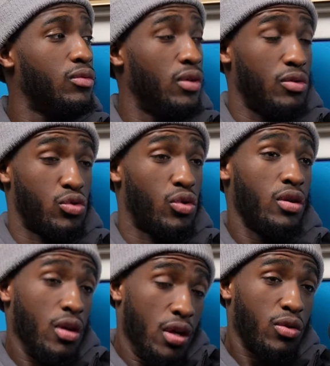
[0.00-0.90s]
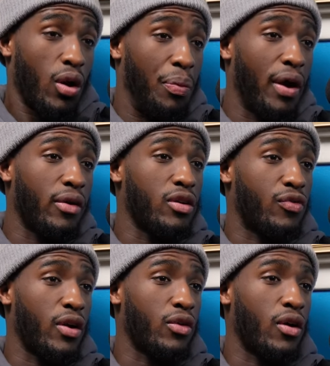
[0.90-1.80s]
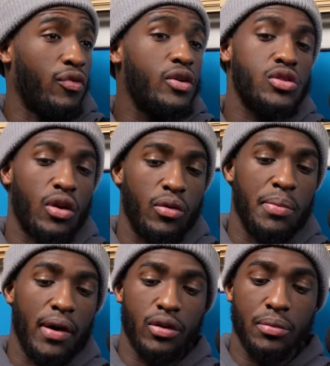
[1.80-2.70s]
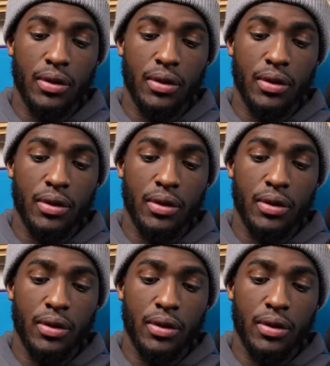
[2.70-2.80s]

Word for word: He was great player, great defender, great finisher, great rebounder.